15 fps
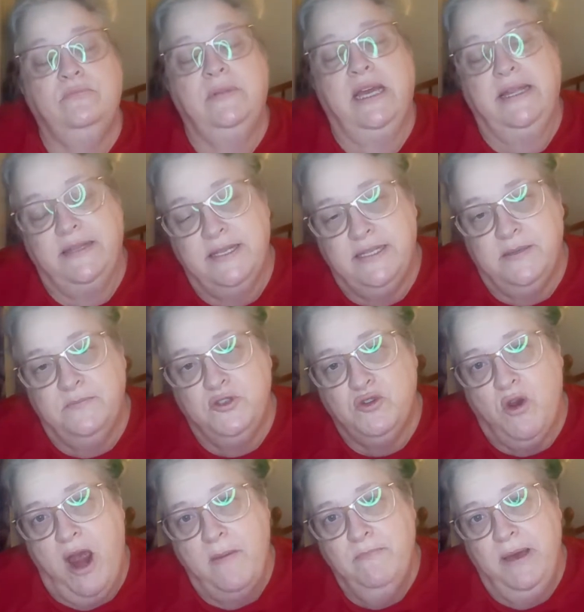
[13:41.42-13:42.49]
hit the
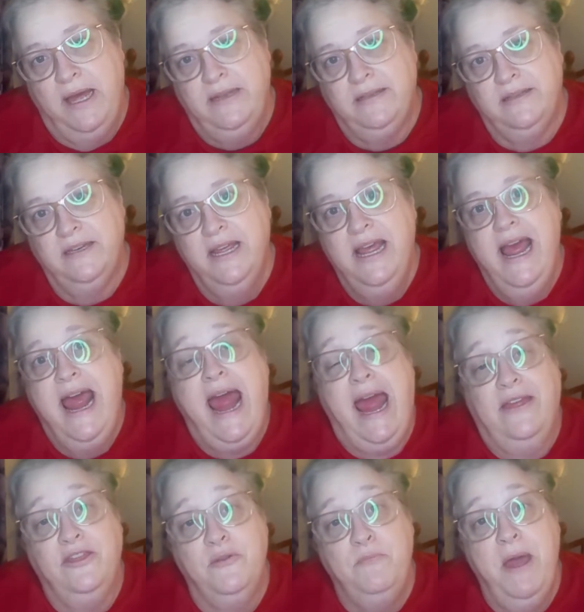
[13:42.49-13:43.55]
subscribe button
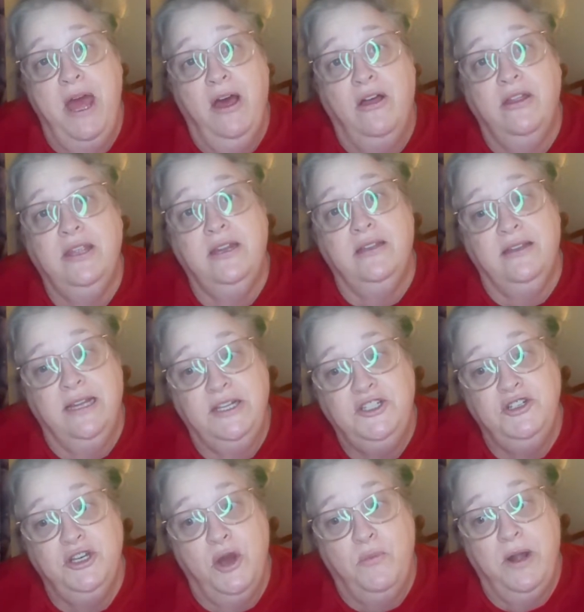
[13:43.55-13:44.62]
and the bell, and it'll let
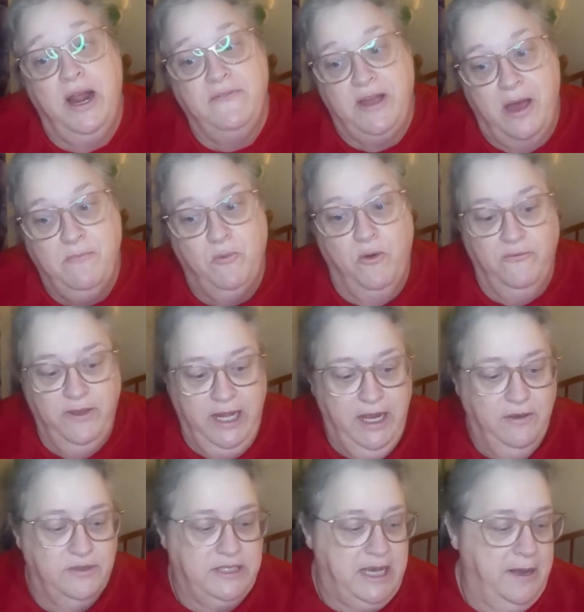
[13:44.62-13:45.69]
you know when I've got more
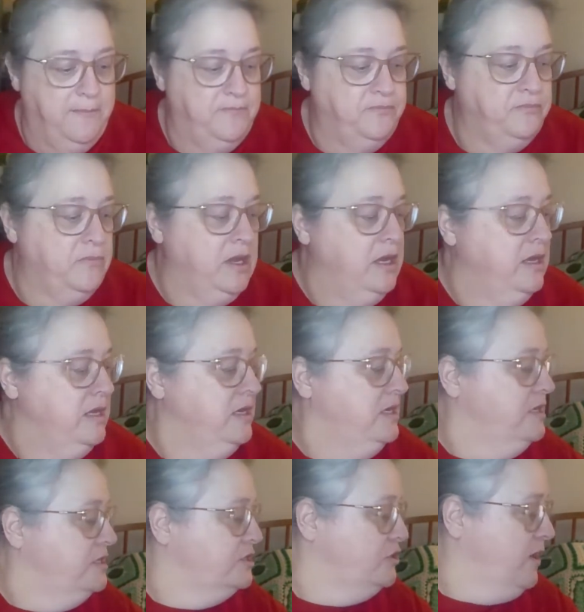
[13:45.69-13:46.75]
videos up.
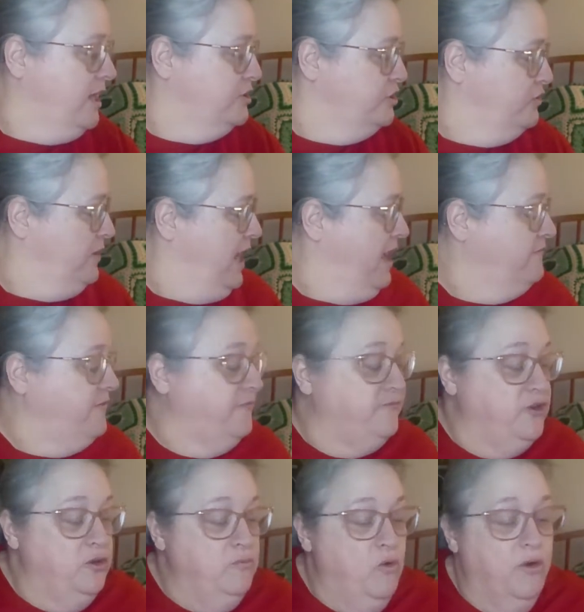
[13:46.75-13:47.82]
So I do have a
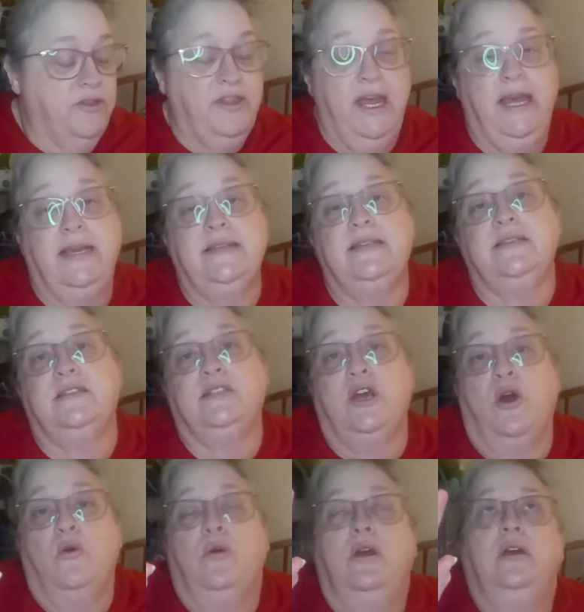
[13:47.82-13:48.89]
few more things.
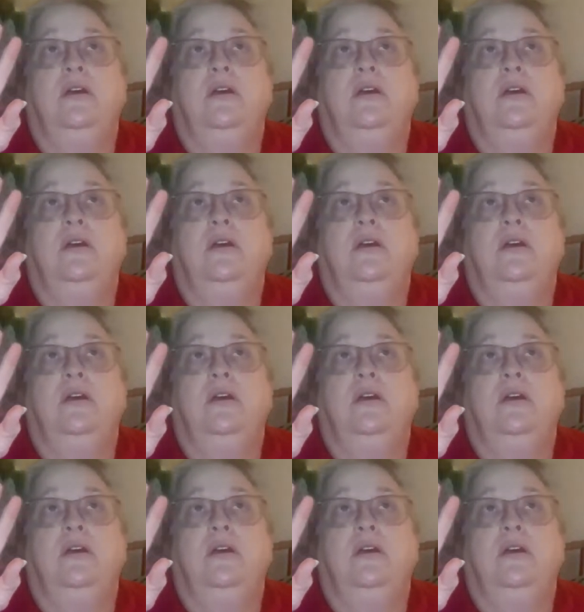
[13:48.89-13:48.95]
So